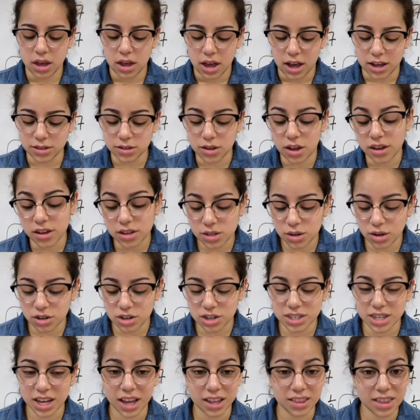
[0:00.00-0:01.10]
As long as you
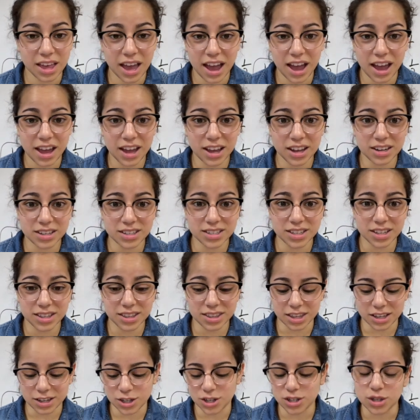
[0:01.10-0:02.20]
understand that,
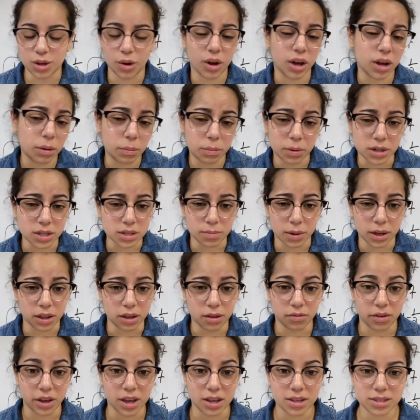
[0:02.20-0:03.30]
then just go ahead and put a smiley
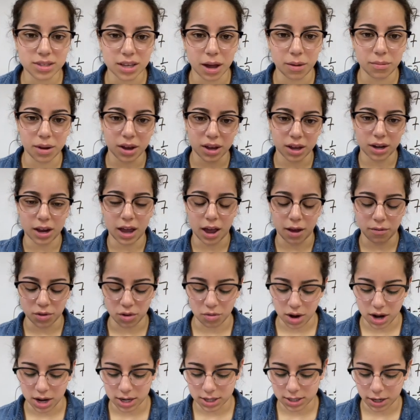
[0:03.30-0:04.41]
face. I'm not gonna have you
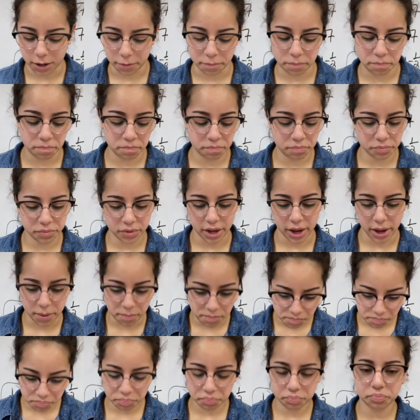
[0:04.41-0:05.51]
write it down, okay?